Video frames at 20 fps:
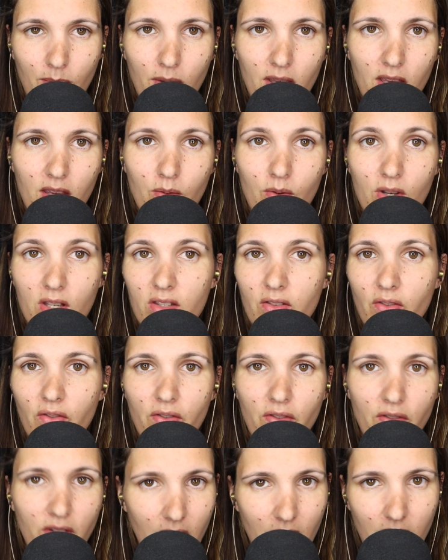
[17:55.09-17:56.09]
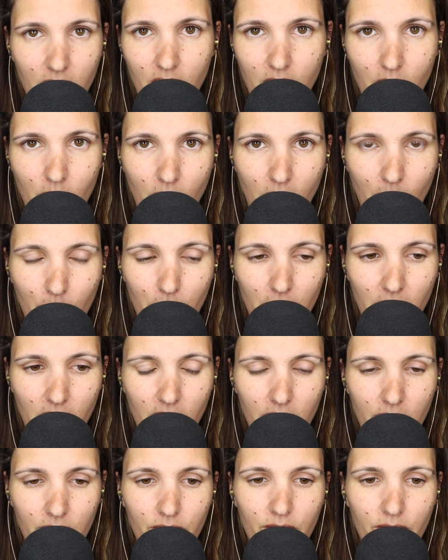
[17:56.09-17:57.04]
he was very cooperative.